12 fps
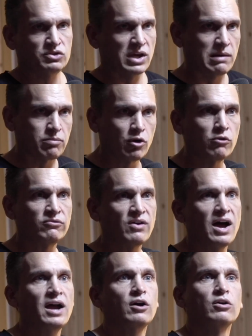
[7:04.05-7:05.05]
I was high
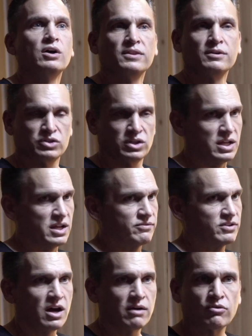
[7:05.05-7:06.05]
profile. There was a
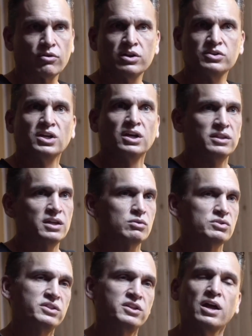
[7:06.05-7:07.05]
lot of coverage. Yeah.
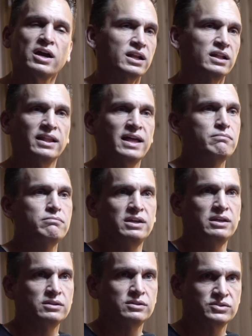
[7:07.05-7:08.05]
There was. They're not going to let
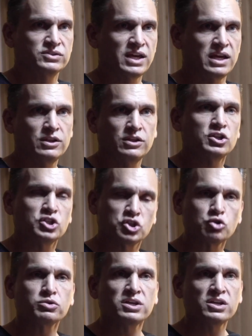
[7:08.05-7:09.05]
me skate. Yeah. The, the,
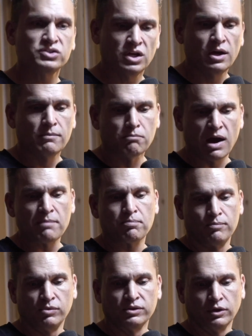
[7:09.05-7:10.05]
truth is,
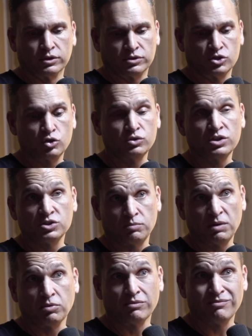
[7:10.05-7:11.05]
my look. The truth is,
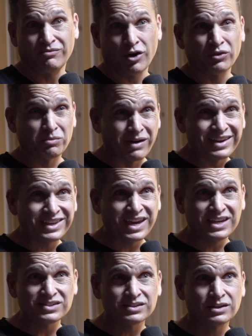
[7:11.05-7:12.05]
the people involved in my
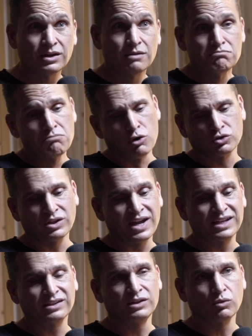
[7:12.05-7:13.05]
case most
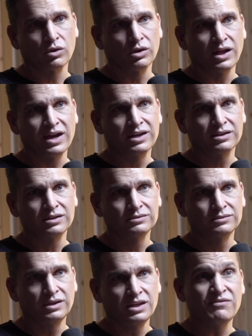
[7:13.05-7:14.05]
likely were like,
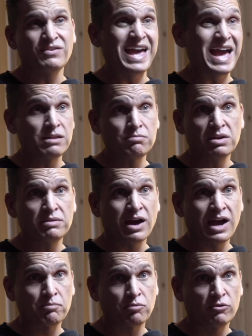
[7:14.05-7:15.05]
if it hadn't
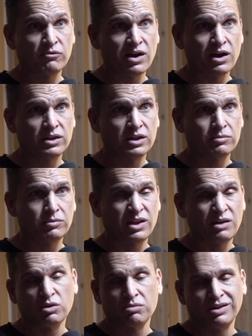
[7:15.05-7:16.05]
been high profile, that
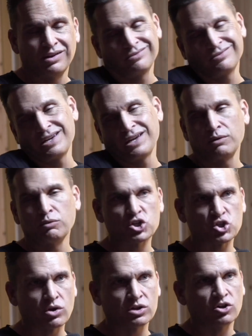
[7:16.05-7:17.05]
they would have been like, yeah, they
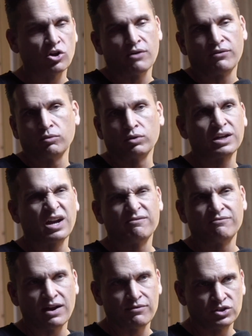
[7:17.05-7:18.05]
would have shrugged it off. I would have
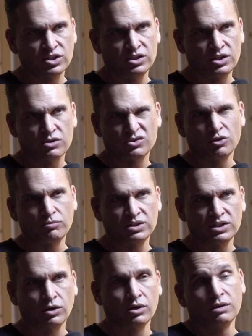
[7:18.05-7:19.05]
gotten five or ten years, no
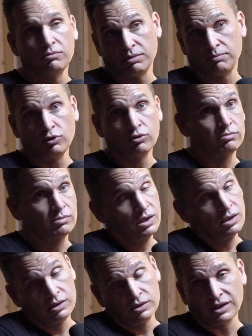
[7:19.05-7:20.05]
yeah. big deal. But boom,
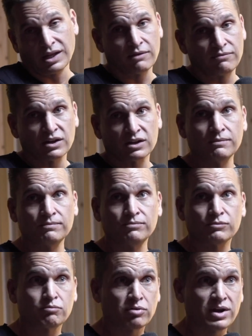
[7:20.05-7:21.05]
a lot of
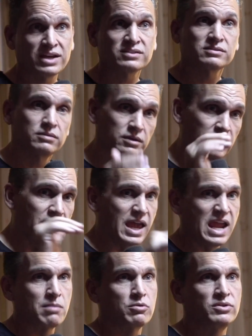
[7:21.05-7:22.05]
fucking press.
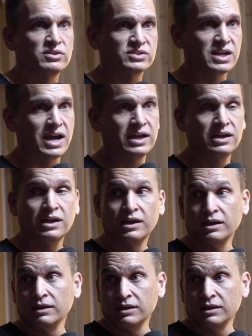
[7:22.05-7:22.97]
Hammer this guy.